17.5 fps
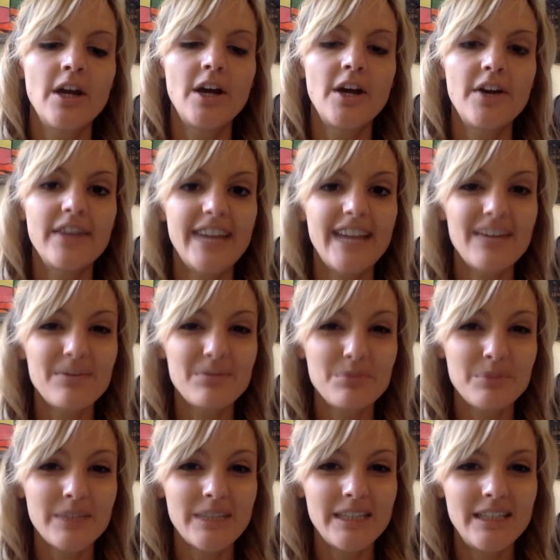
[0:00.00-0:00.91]
oh, they have
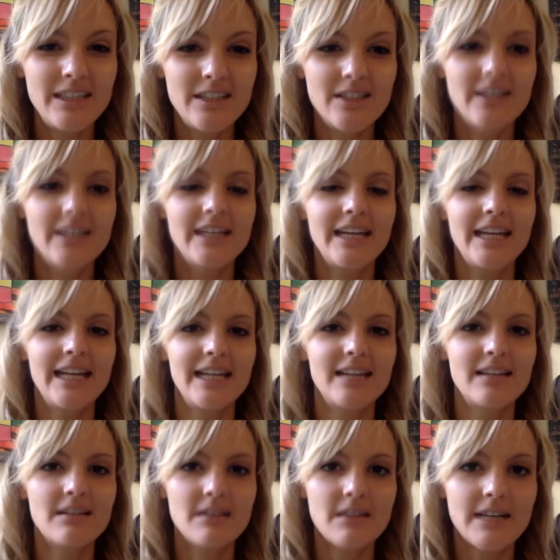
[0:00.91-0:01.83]
really good
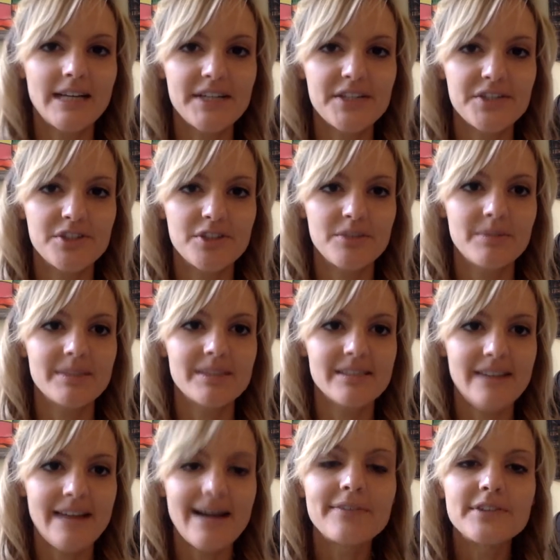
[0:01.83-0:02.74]
in the classroom
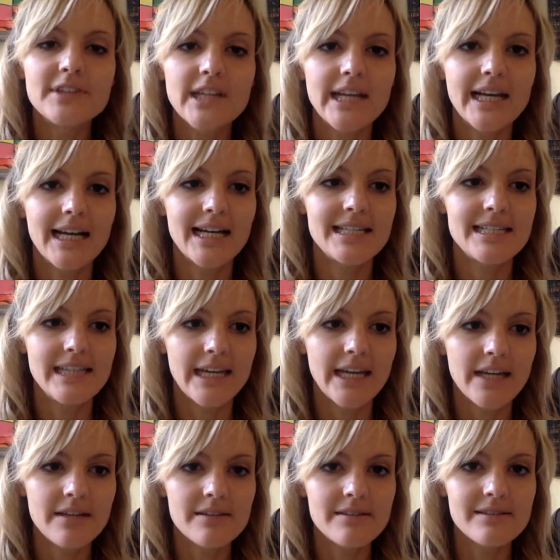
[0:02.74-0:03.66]
scaffolding
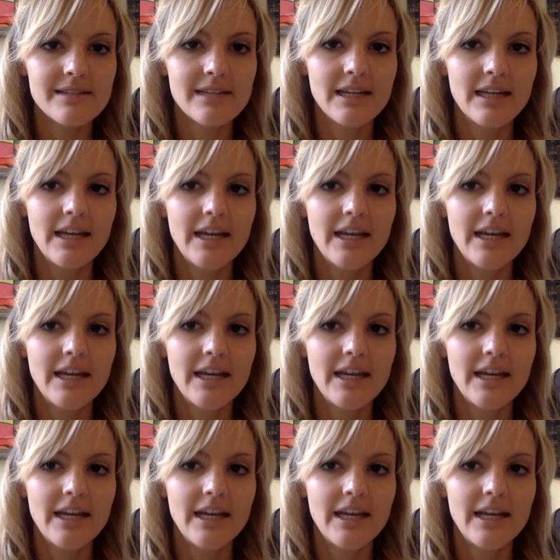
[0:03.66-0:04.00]
ideas.